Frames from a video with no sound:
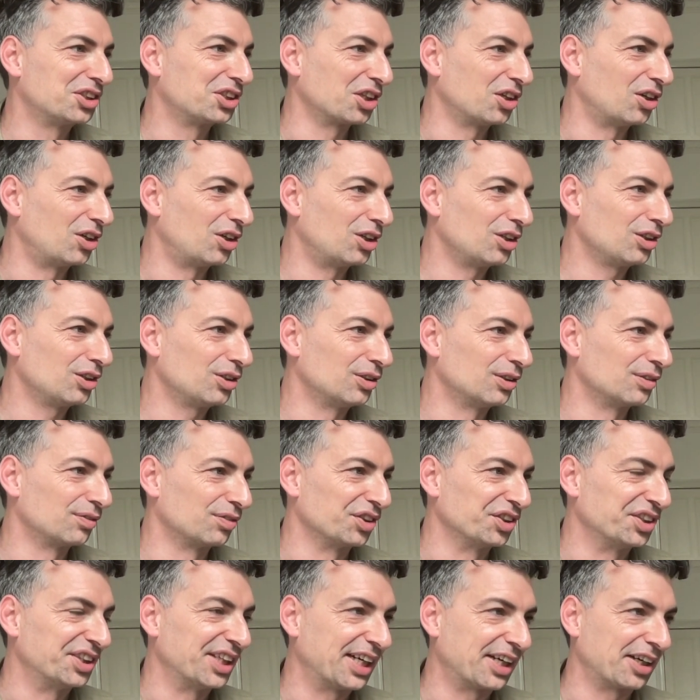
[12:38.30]
to all
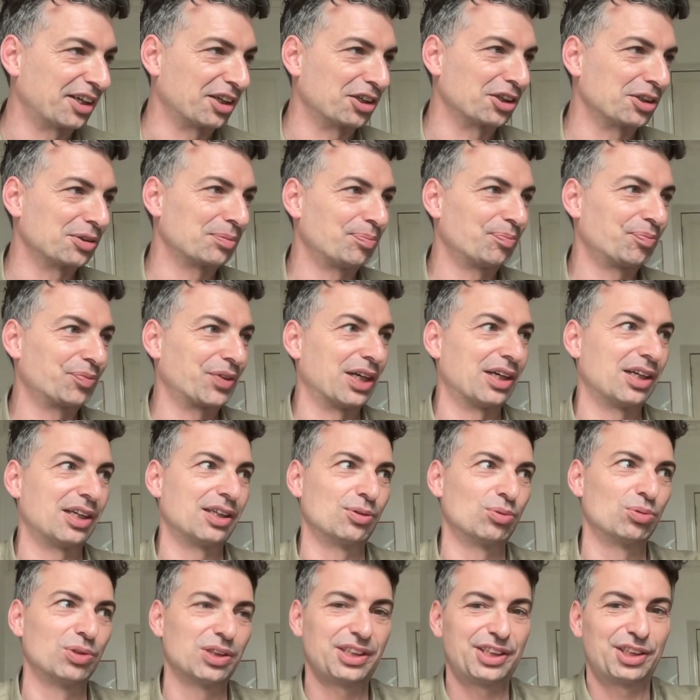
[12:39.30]
over there. Uh,
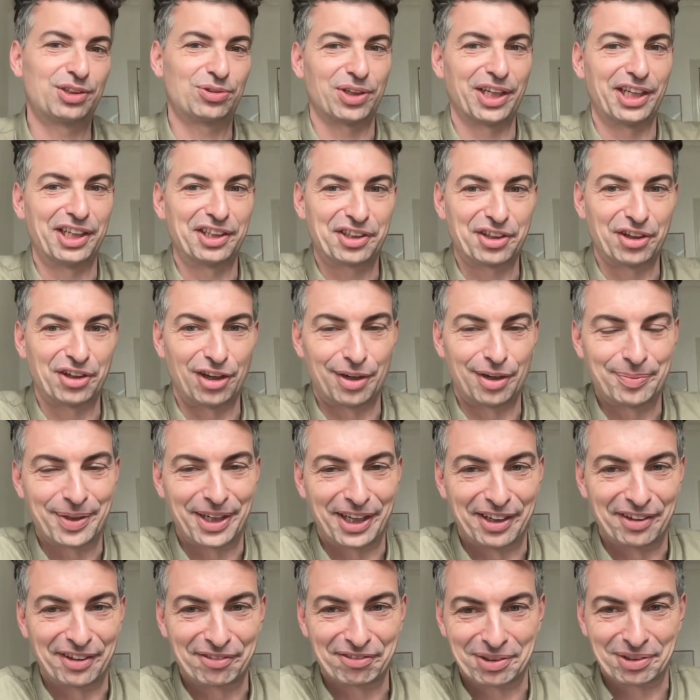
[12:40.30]
really great
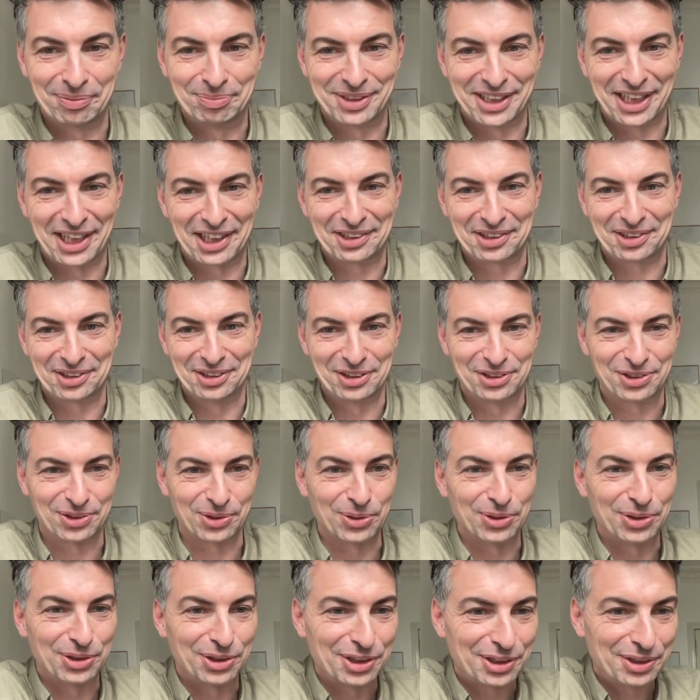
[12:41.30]
comment from Dan
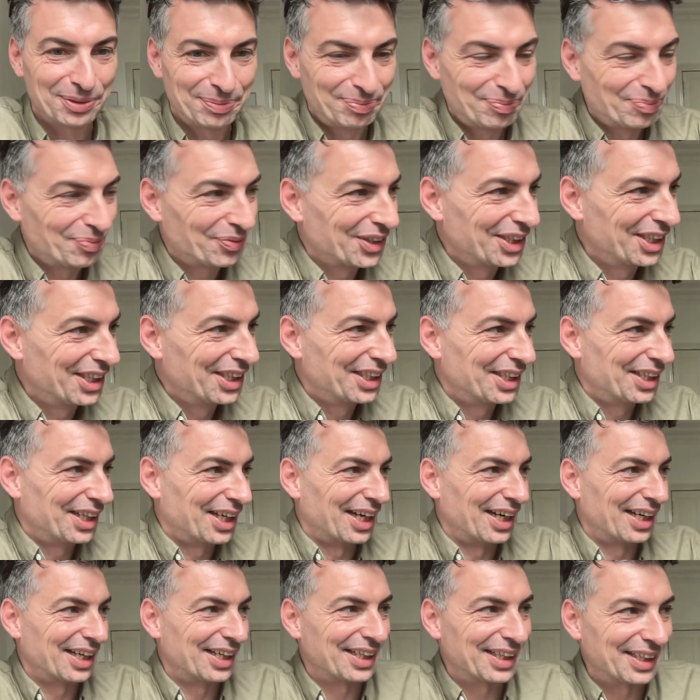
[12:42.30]
Control
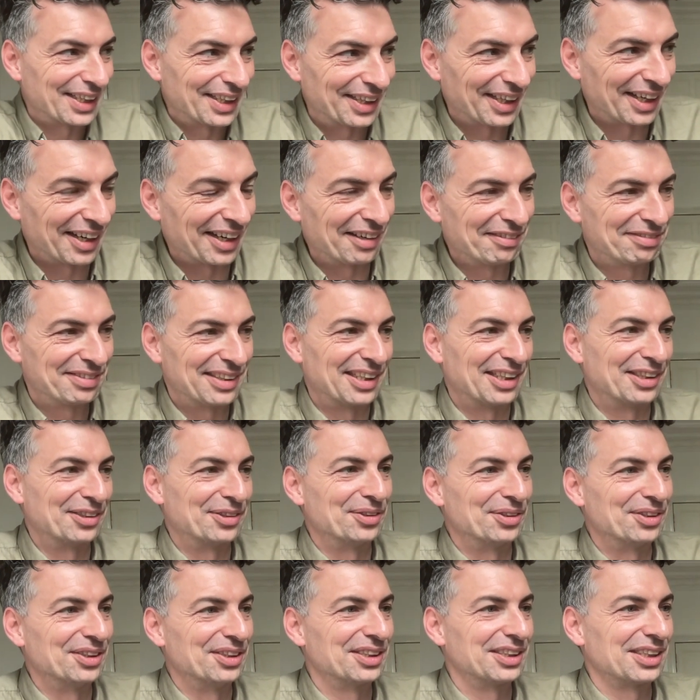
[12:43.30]
uh, that I
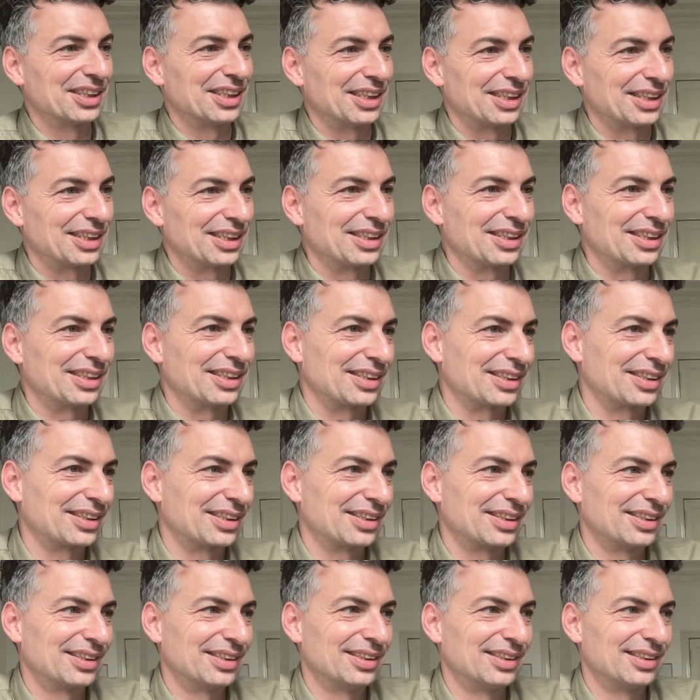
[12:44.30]
found. Uh,
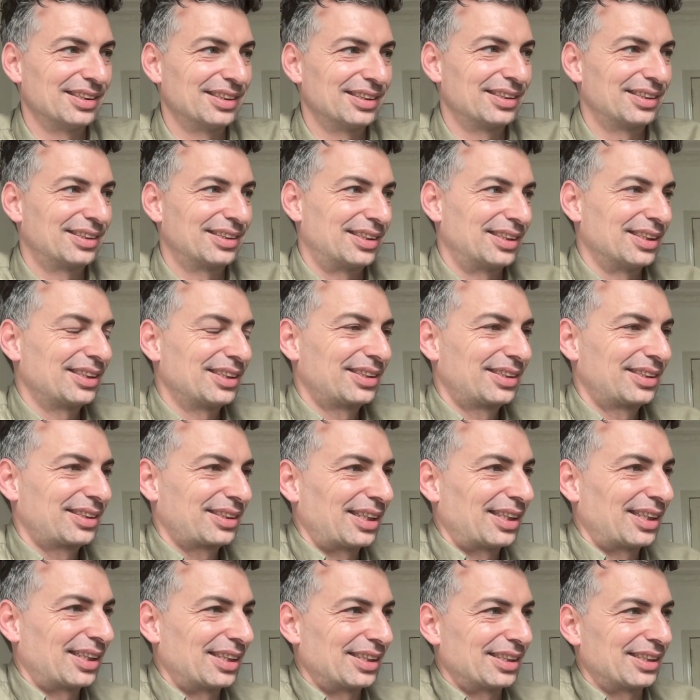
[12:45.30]
This,
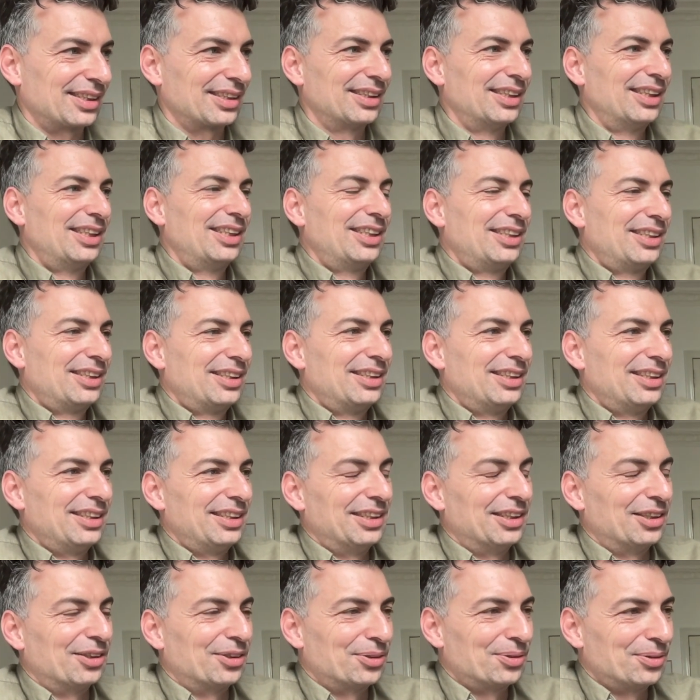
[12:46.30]
uh,
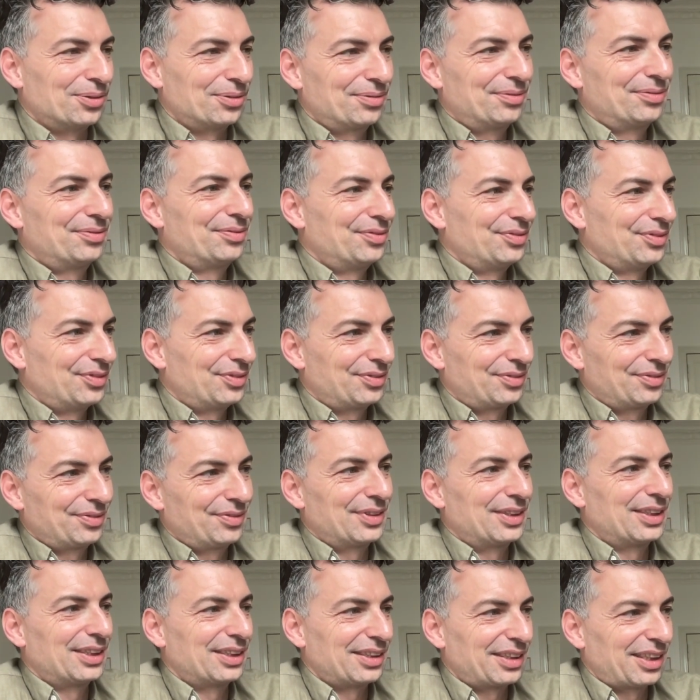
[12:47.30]
you know,
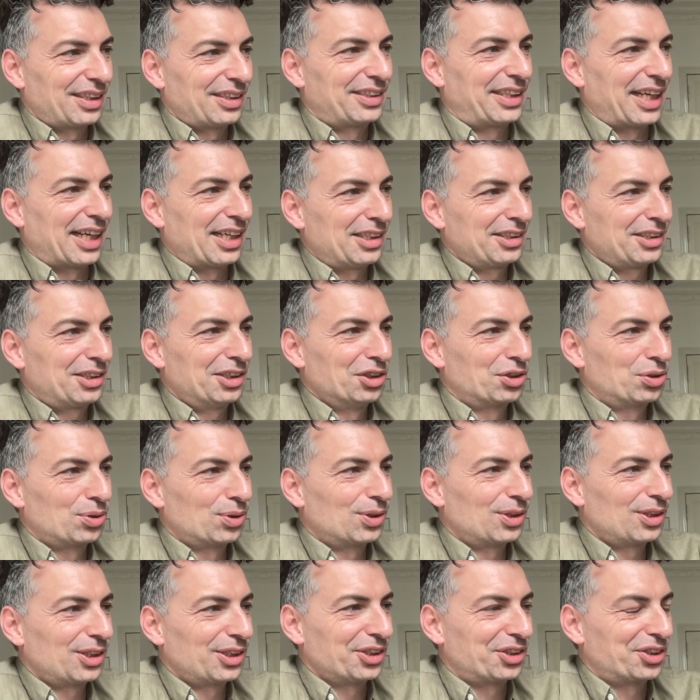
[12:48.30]
Dan
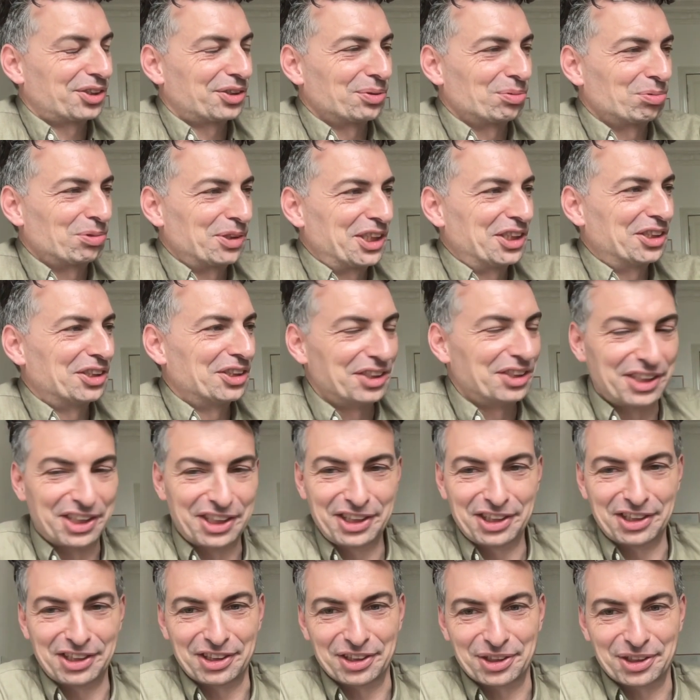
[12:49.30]
Control is the real
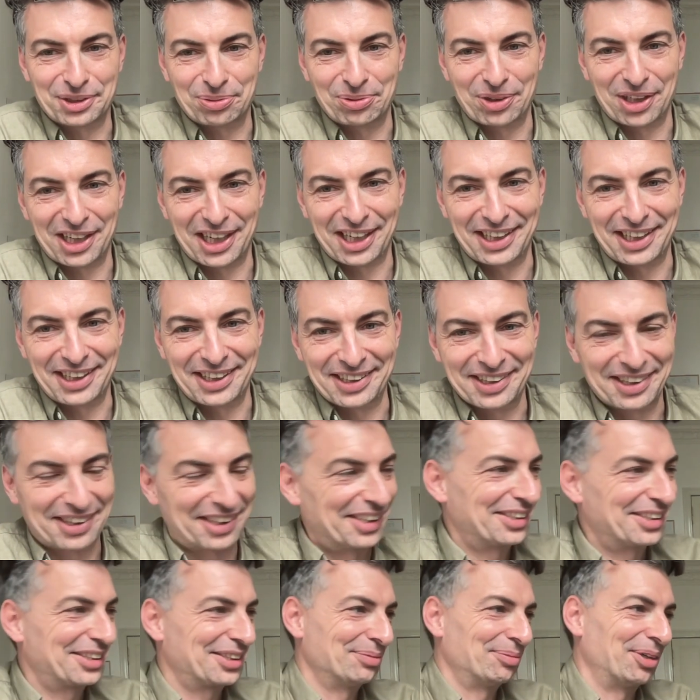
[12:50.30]
deal is what I
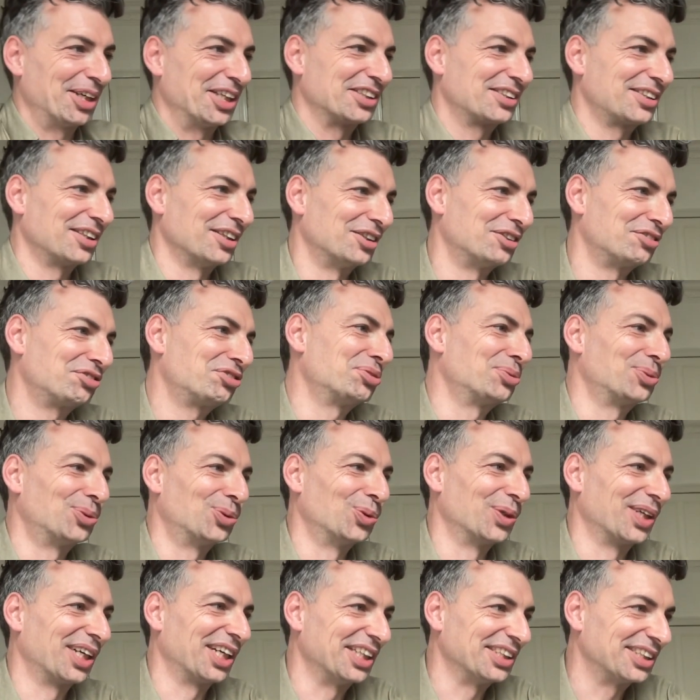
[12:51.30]
think to myself
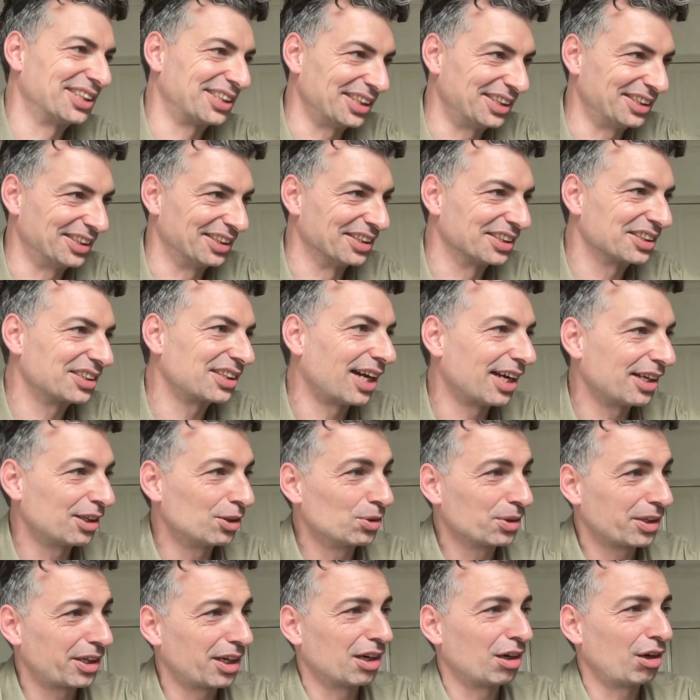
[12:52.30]
when I see this. I
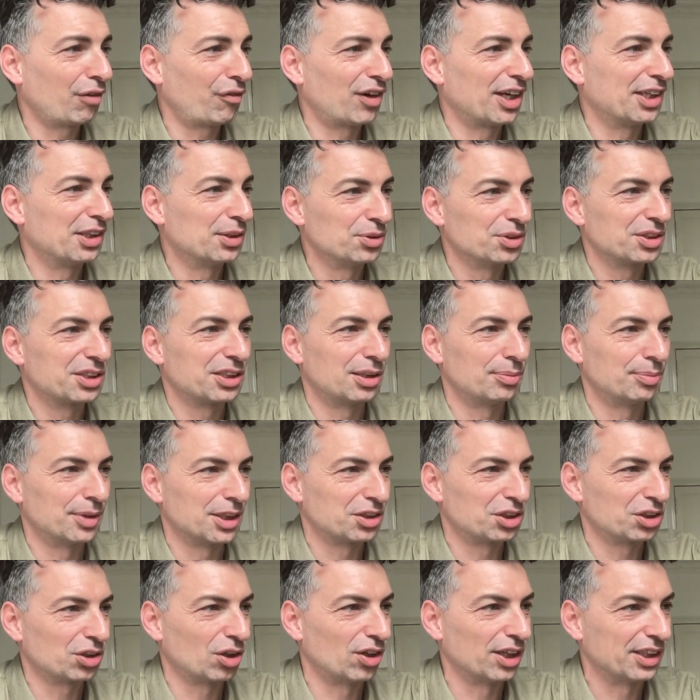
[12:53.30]
don't care if I don't sell
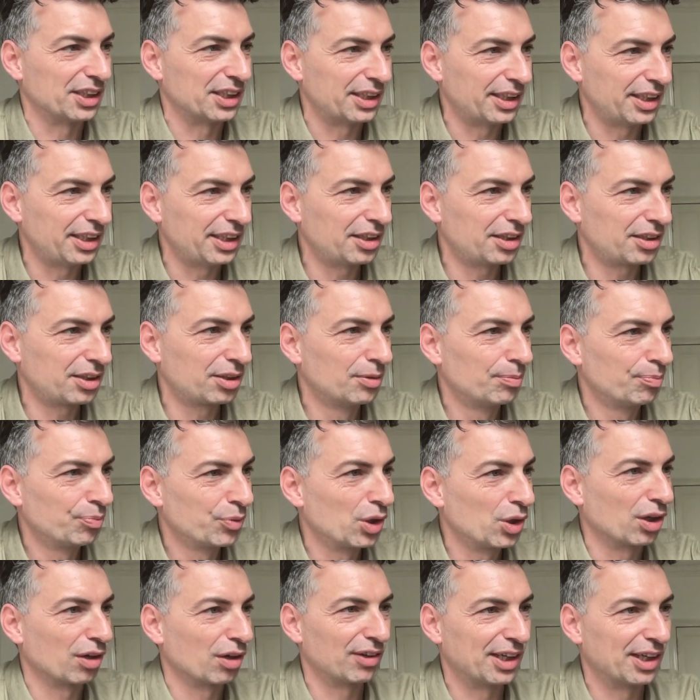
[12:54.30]
much on E T H
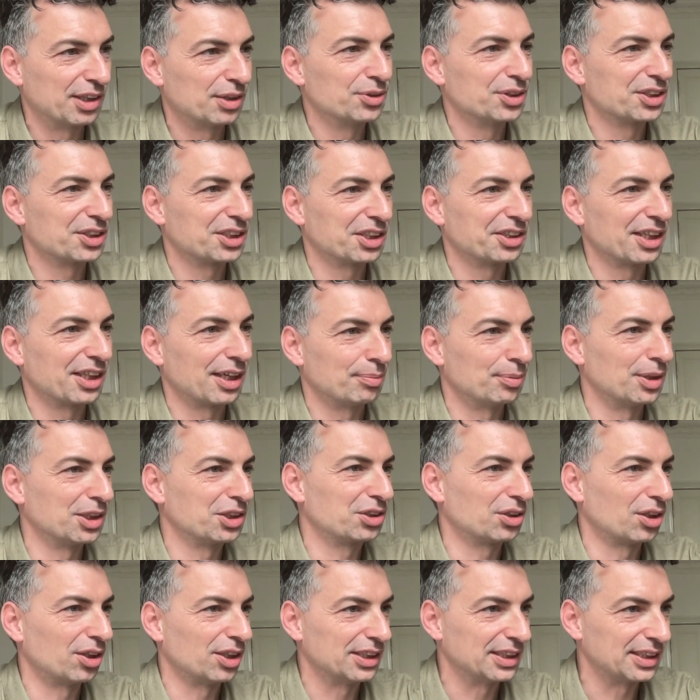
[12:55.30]
or if I don't sell that much
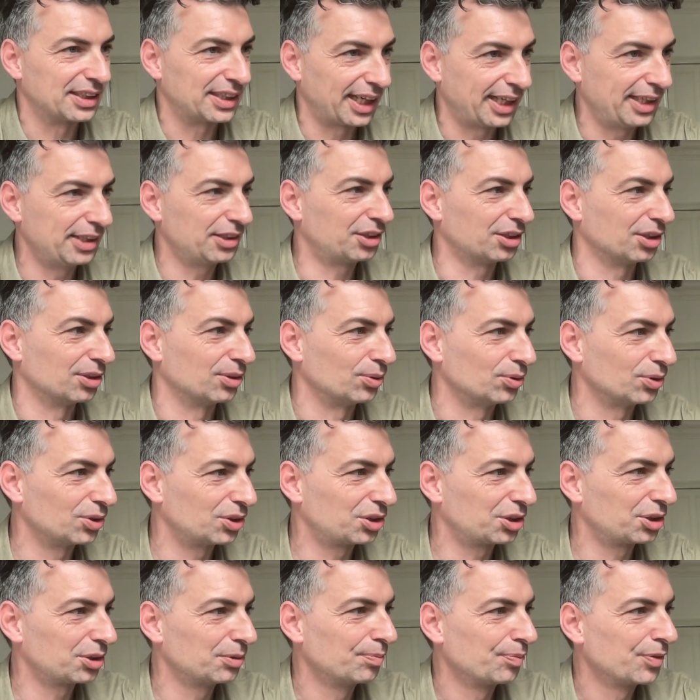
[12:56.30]
on
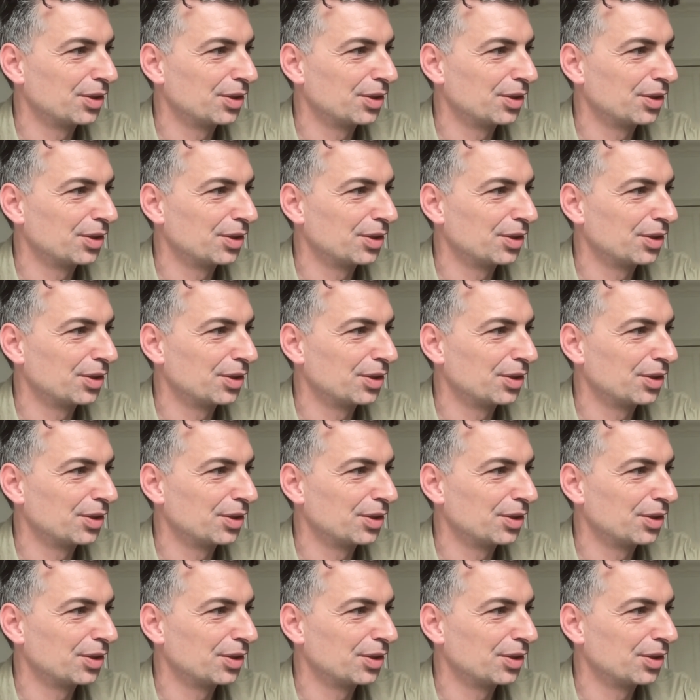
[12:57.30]
Tezos.